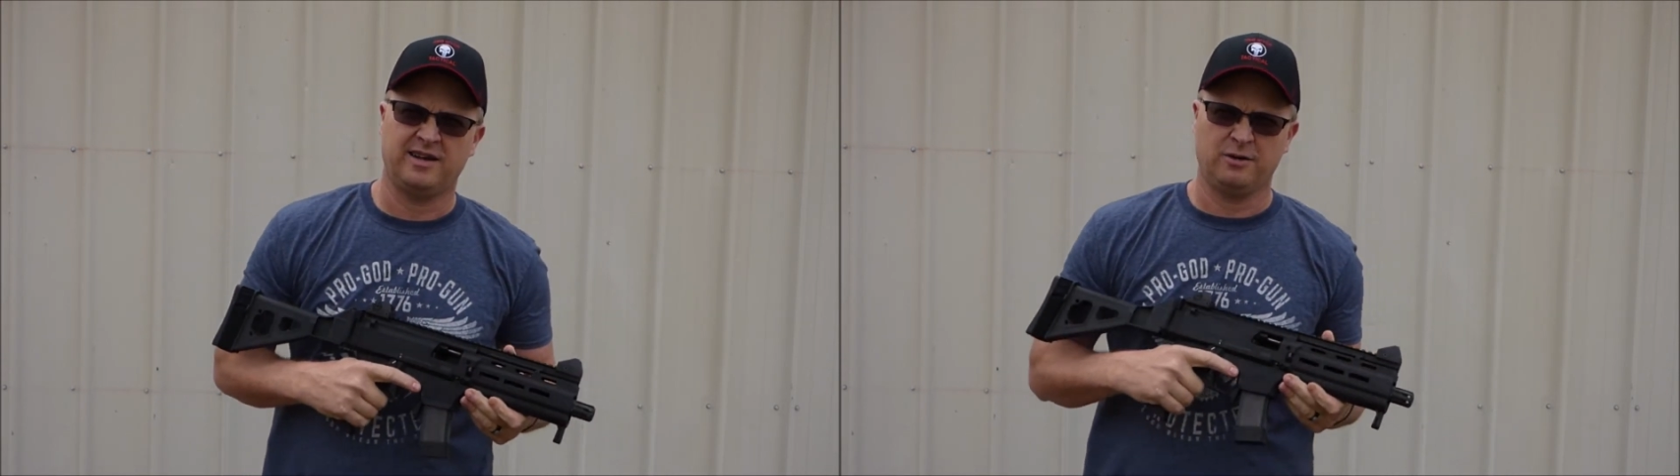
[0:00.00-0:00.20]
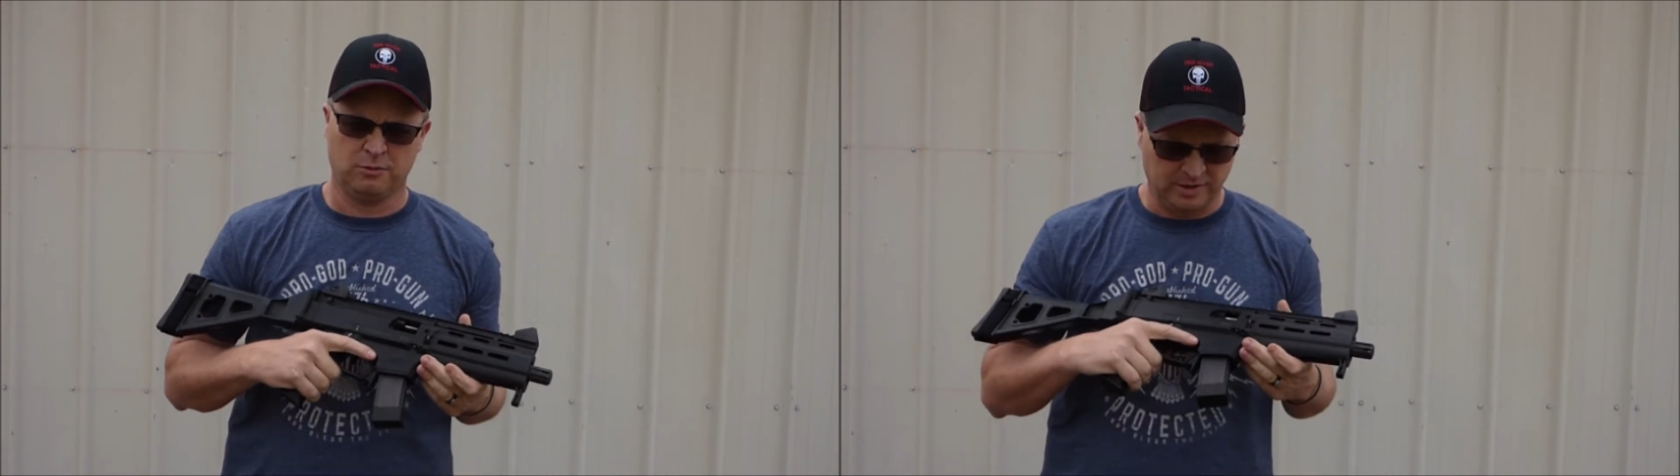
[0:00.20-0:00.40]

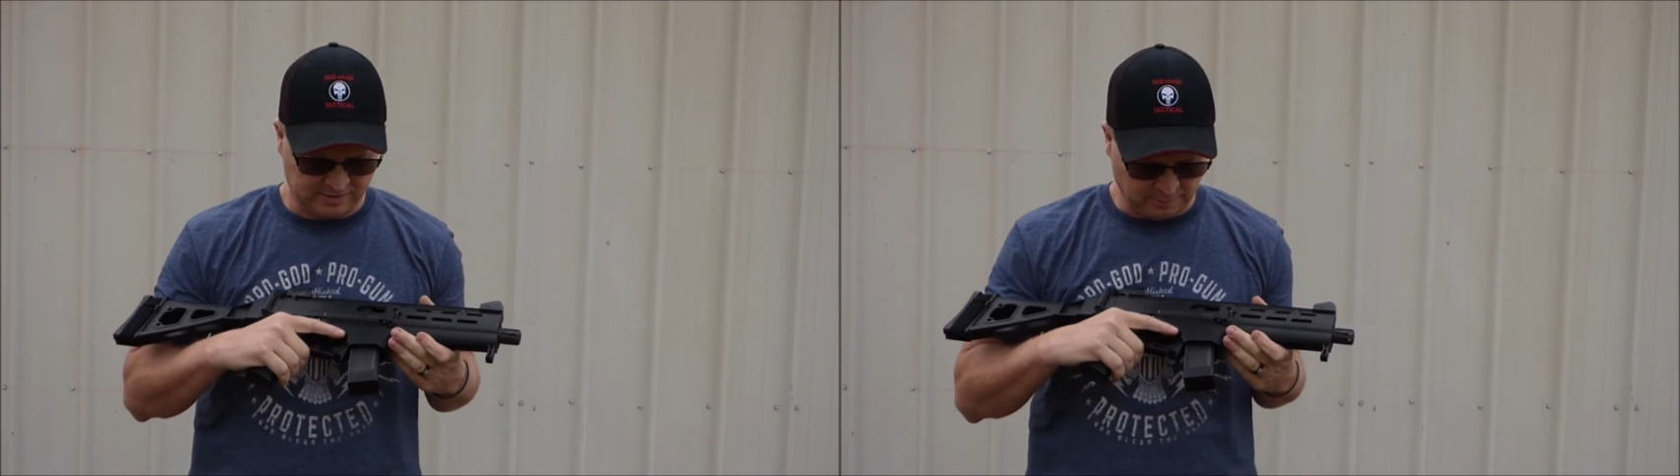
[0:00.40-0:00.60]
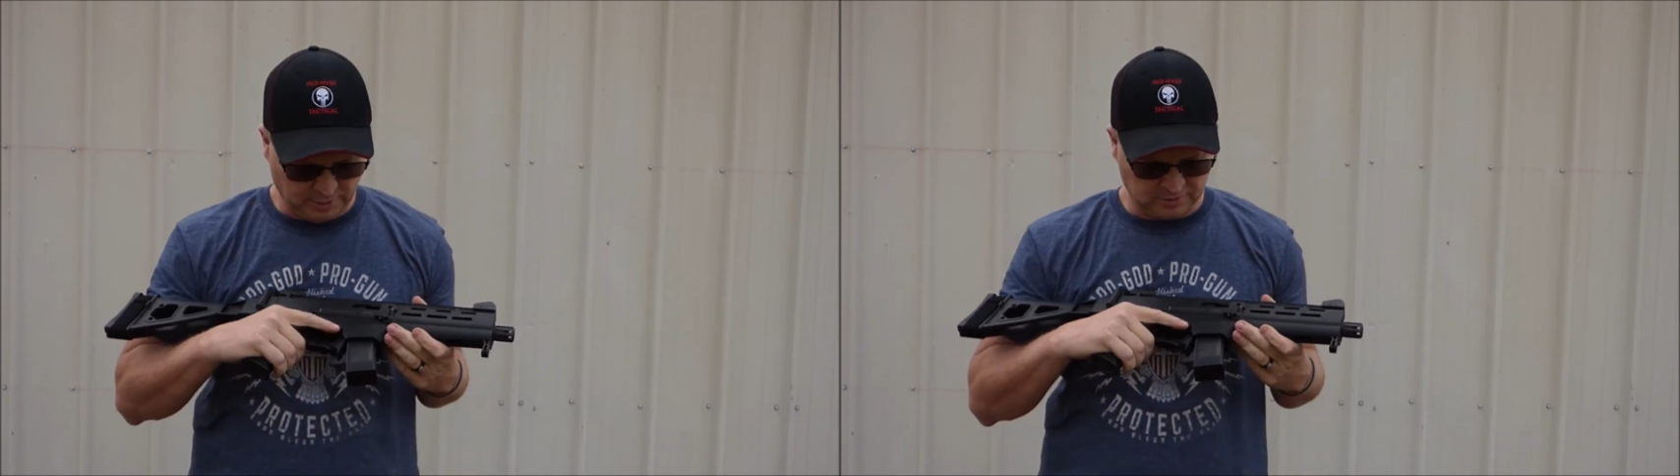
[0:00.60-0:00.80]
do what it's
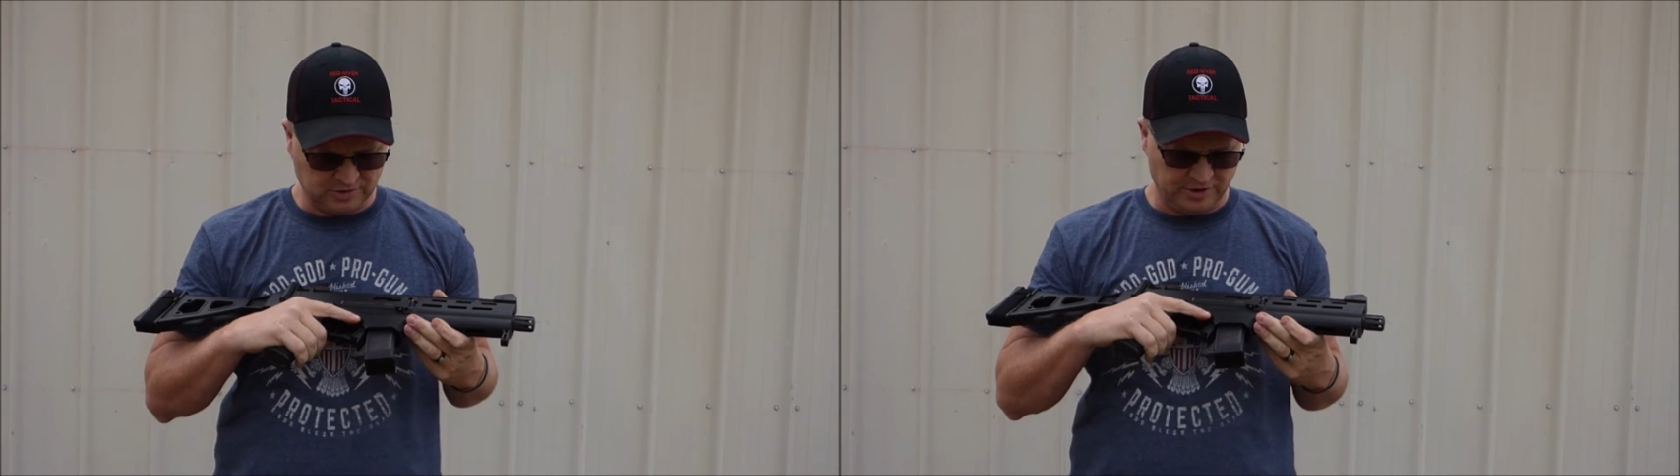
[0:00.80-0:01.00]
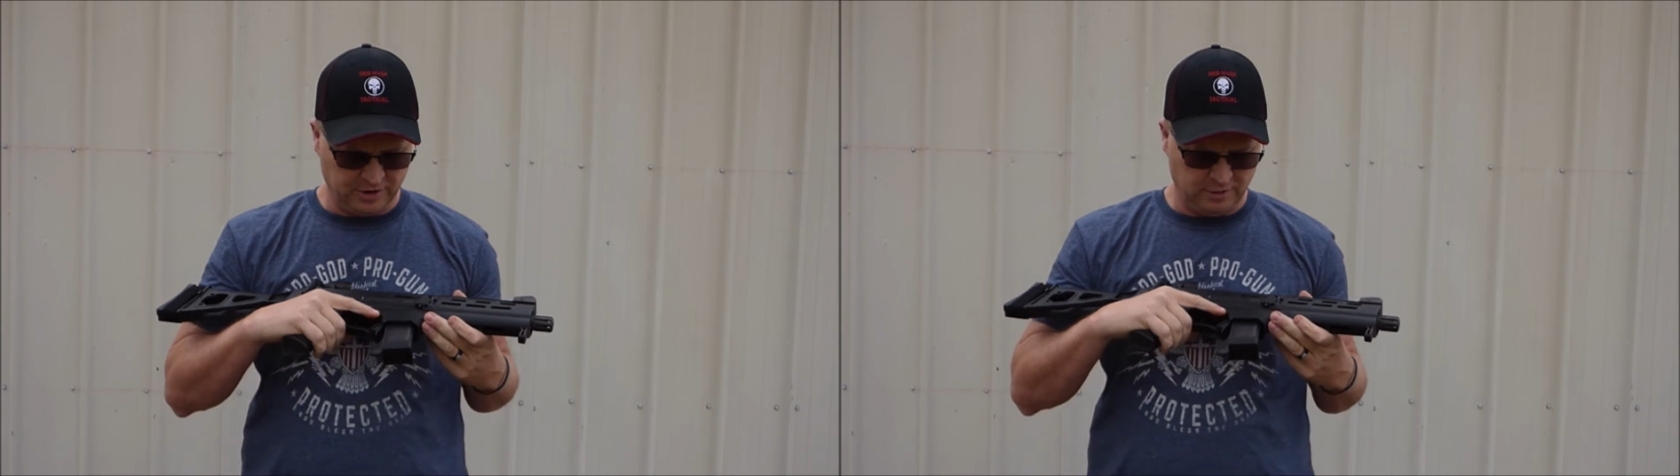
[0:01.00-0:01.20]
supposed
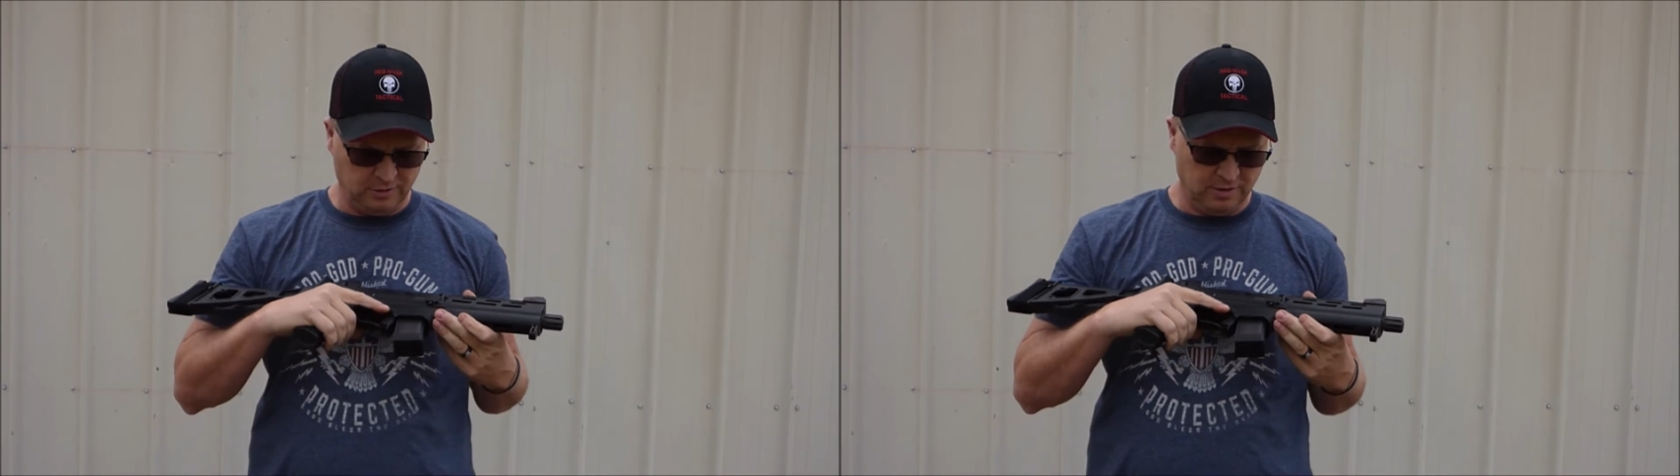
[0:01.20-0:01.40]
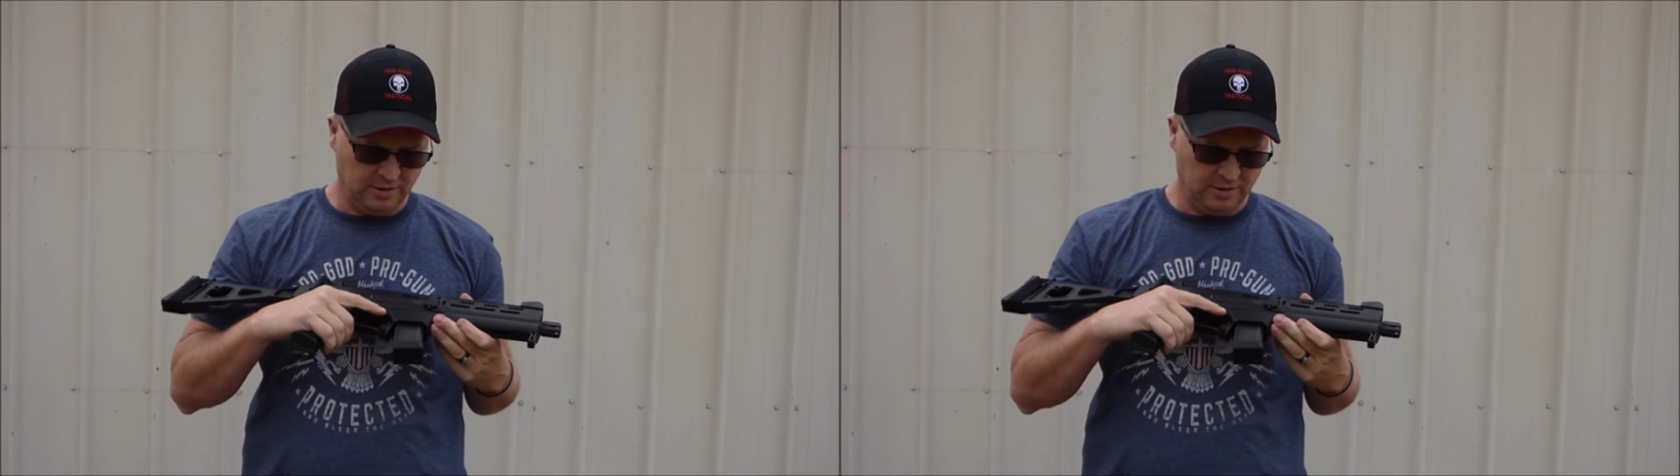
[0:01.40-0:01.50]
to do.